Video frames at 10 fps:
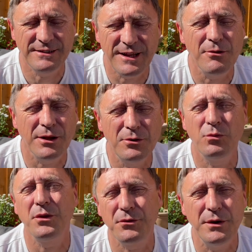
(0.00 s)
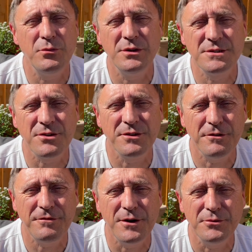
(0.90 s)
download What Three Words onto
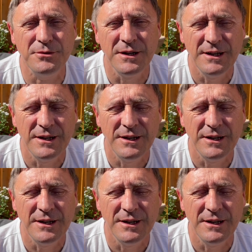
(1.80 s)
your phone,